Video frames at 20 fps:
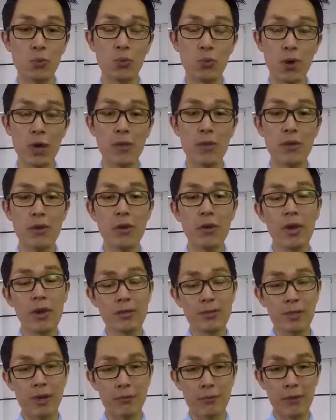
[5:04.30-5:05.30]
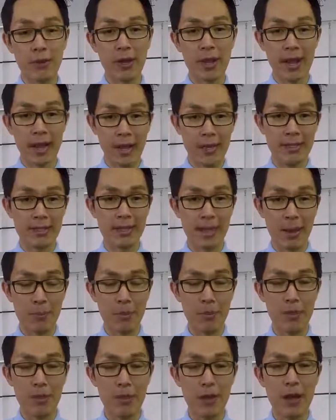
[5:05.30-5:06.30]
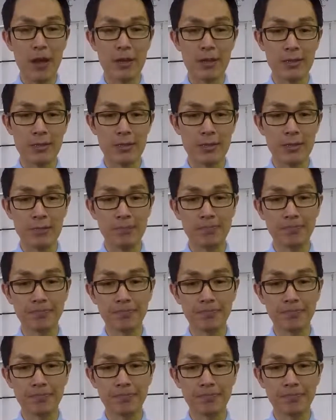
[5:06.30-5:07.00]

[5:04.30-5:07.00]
whether a sufferer has labyrinthitis.